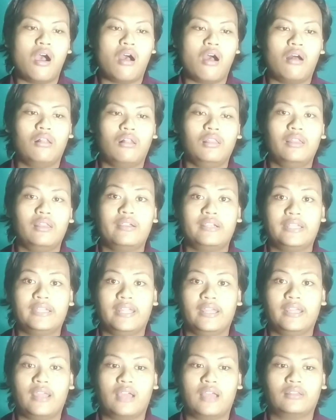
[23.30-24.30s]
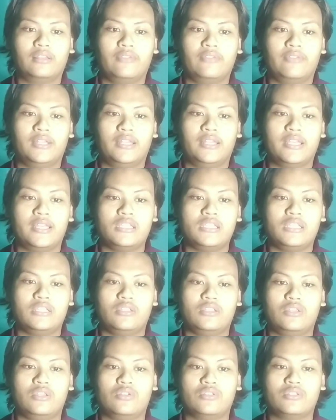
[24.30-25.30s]
all learning activities
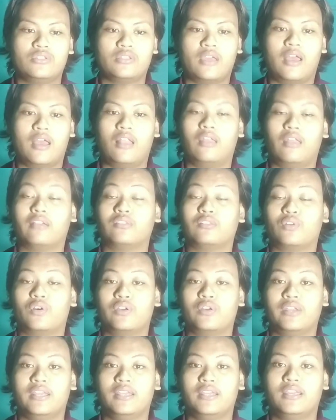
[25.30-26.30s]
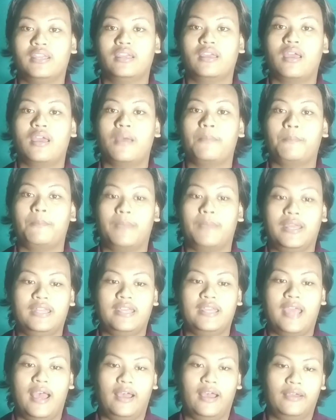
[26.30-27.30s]
use electronic
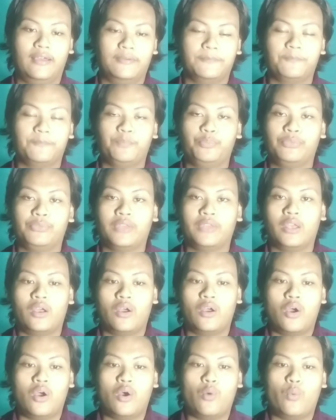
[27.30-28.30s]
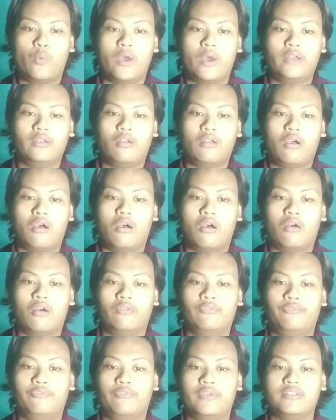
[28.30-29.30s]
media, one
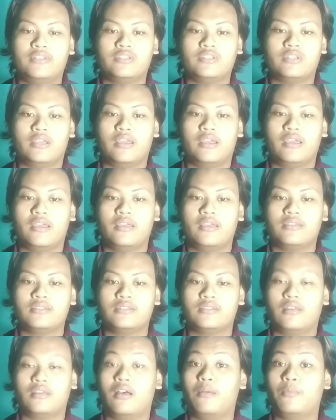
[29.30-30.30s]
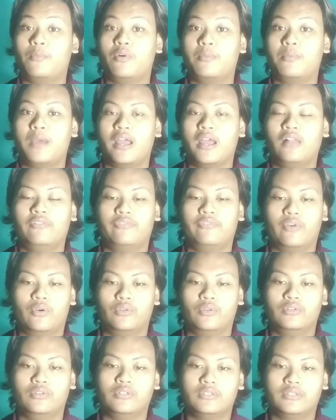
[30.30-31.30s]
of which is a mobile
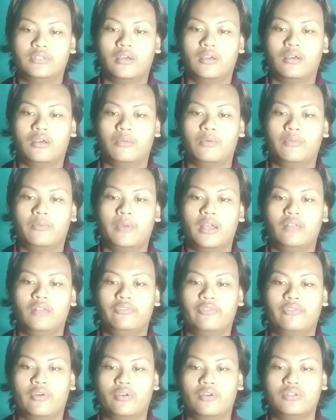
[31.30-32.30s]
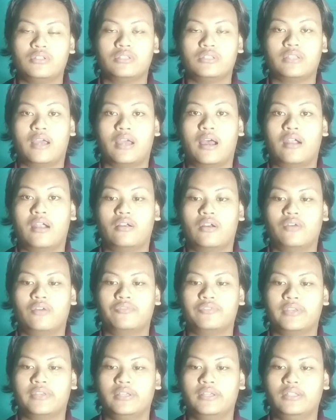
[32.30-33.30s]
phone. Mobile phones are
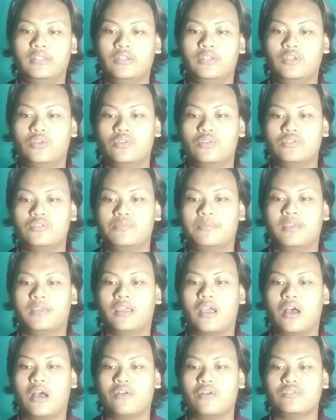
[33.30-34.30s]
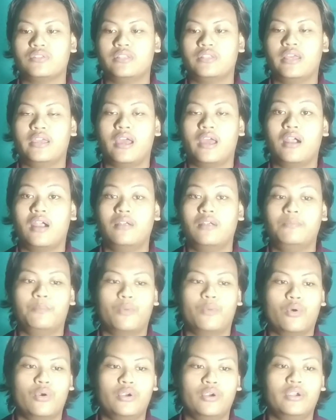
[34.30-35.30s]
often used because they are
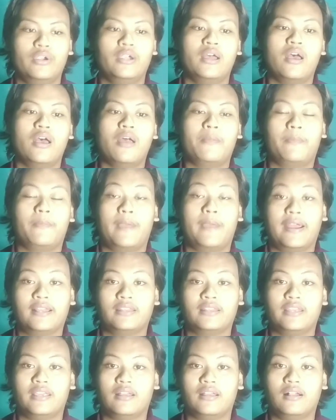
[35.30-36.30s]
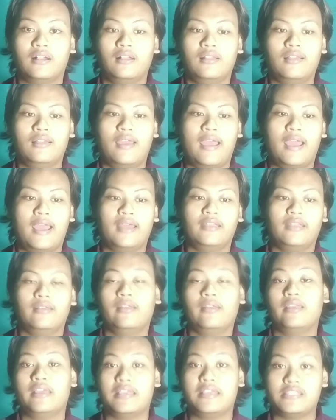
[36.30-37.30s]
more practical and
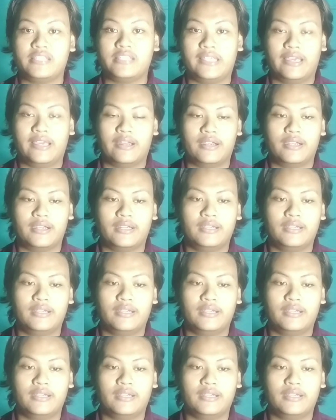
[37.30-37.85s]
easier.